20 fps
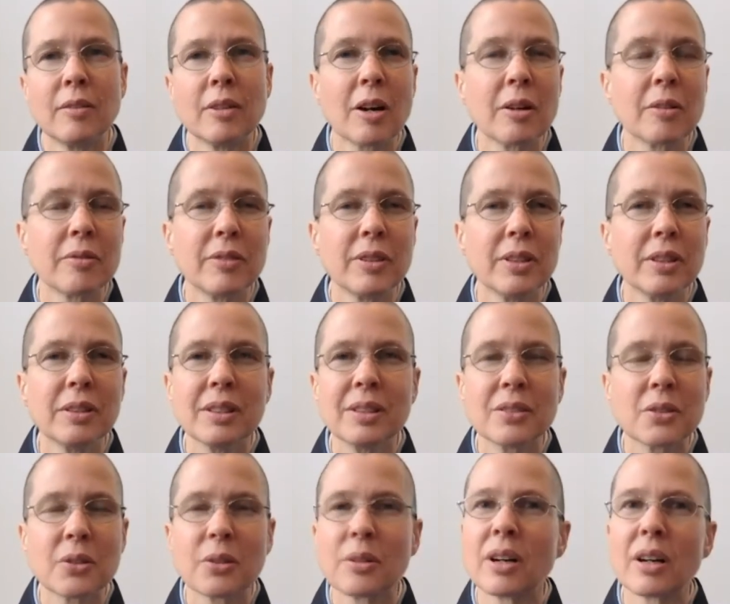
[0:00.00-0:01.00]
Our
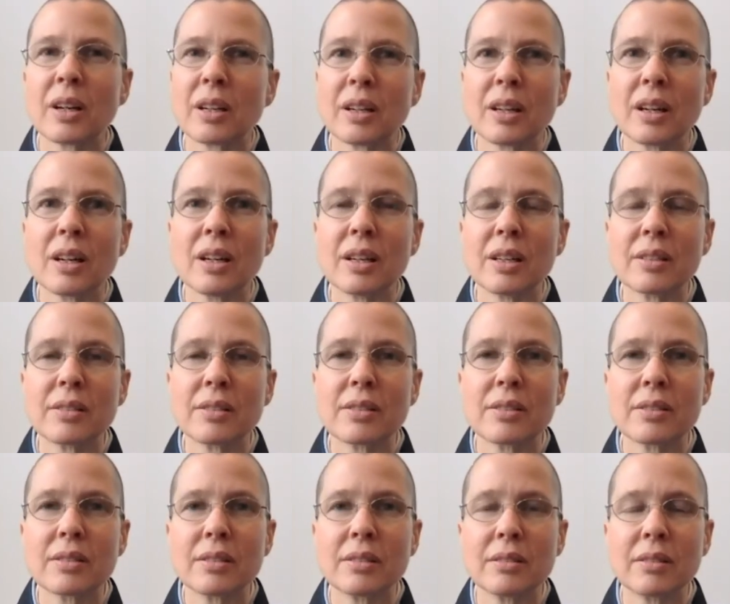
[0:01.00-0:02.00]
feelings are not
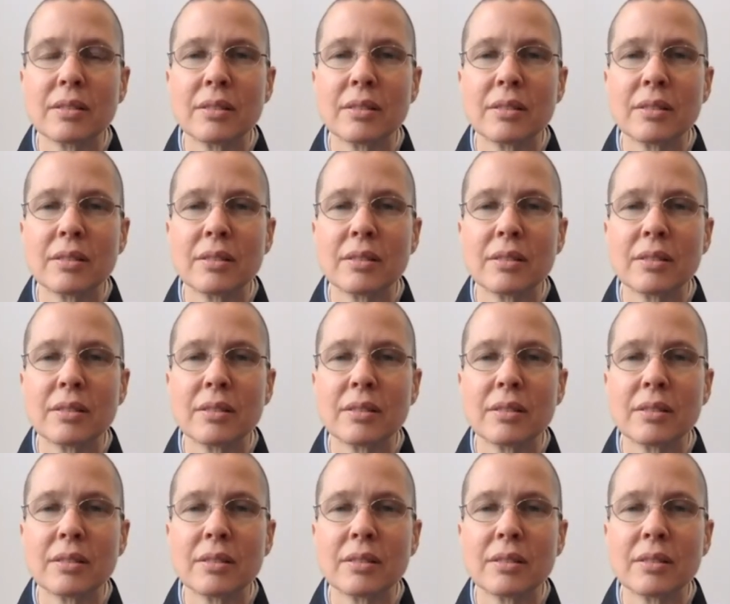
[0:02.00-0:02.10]
us.